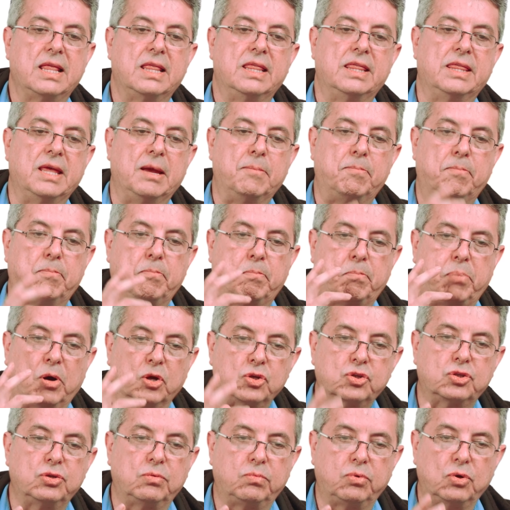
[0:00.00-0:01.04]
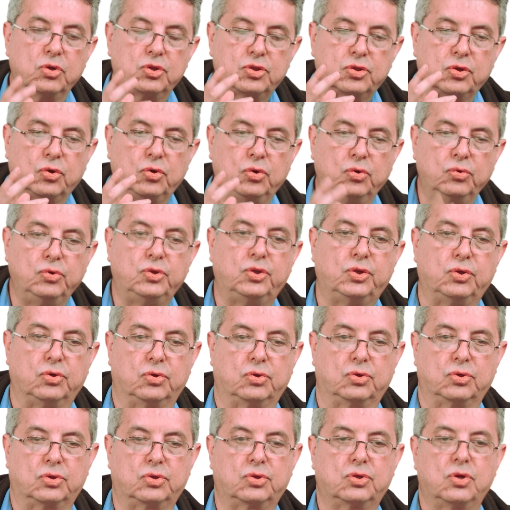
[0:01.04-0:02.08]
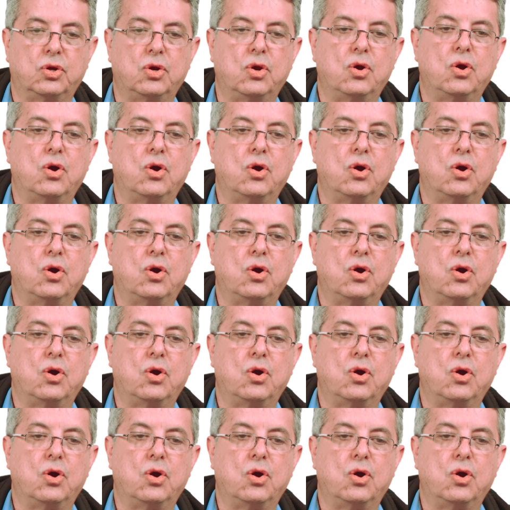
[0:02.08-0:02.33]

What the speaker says: the possible solutions